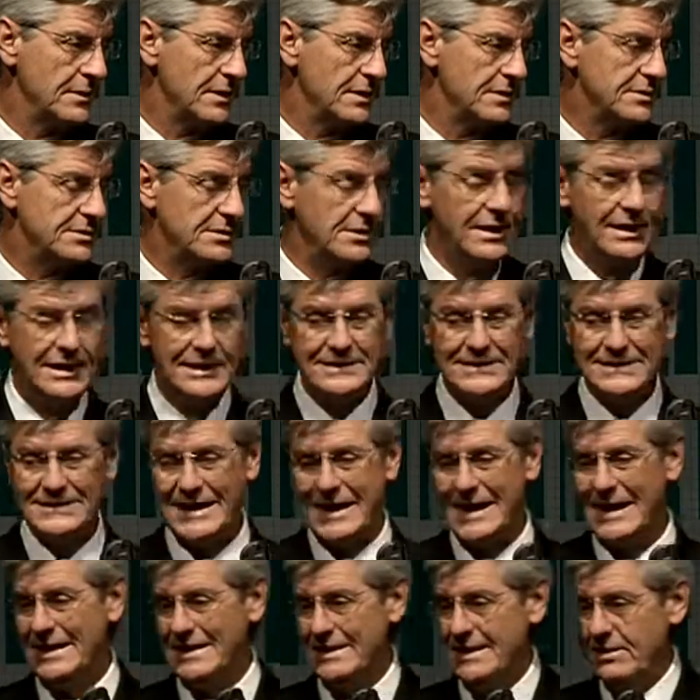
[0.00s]
So they
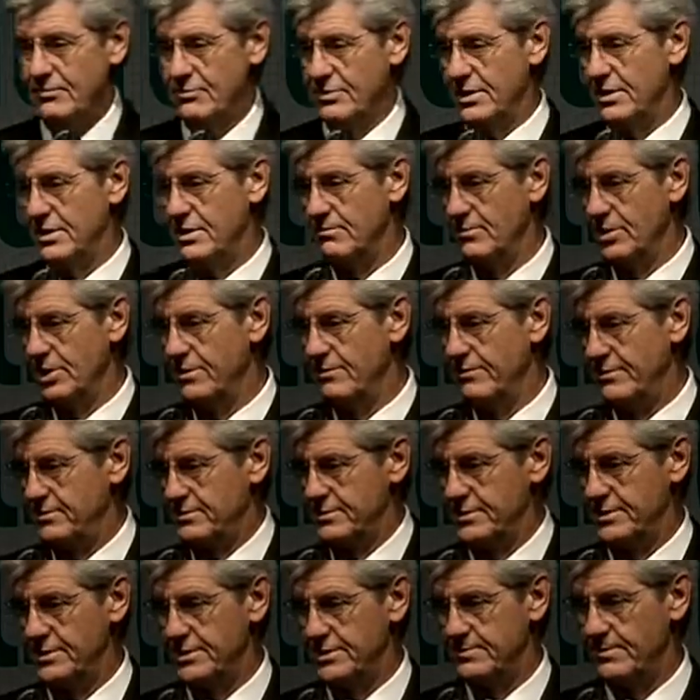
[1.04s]
decided they were going to move him to
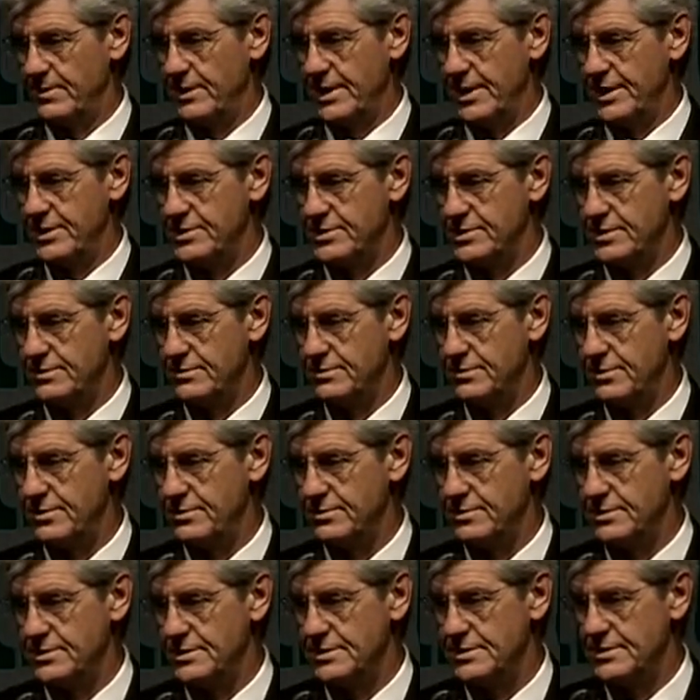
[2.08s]
this place in
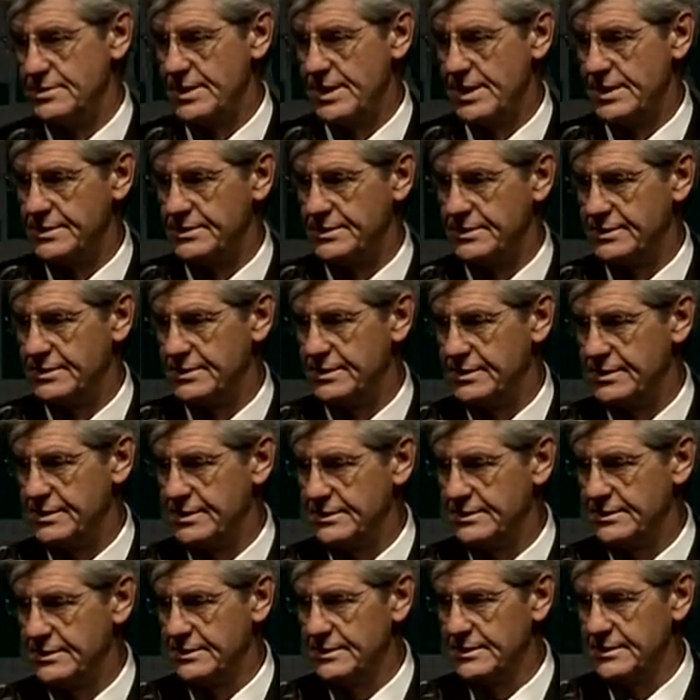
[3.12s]
Houston, Texas, and a
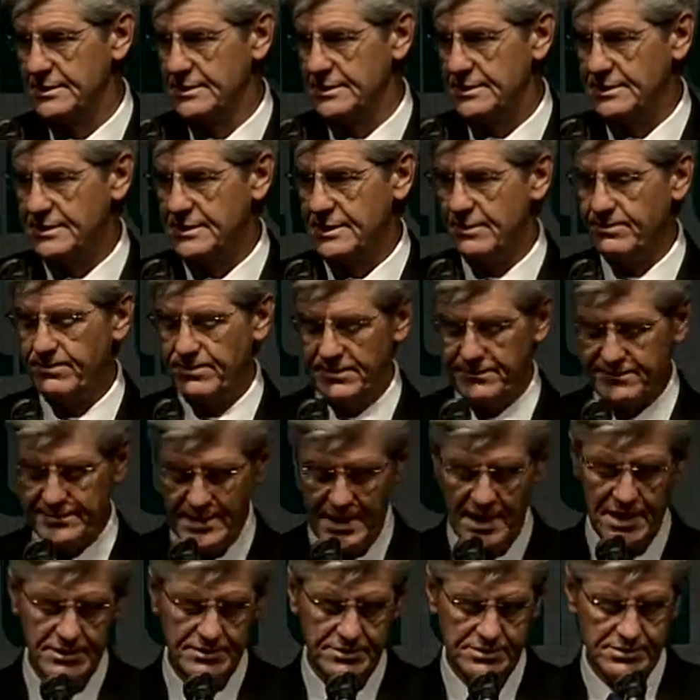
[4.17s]
couple of
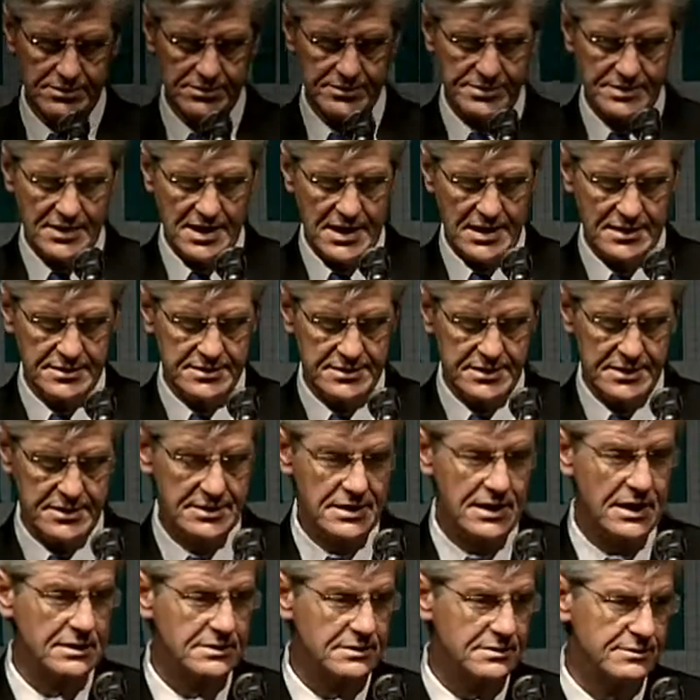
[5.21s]
doctors out there,
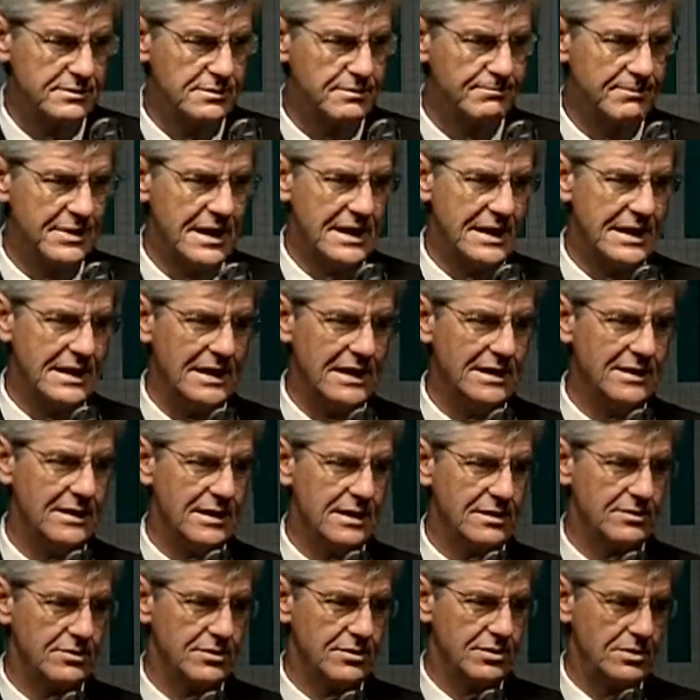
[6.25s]
Dr. DeBecky and Dr.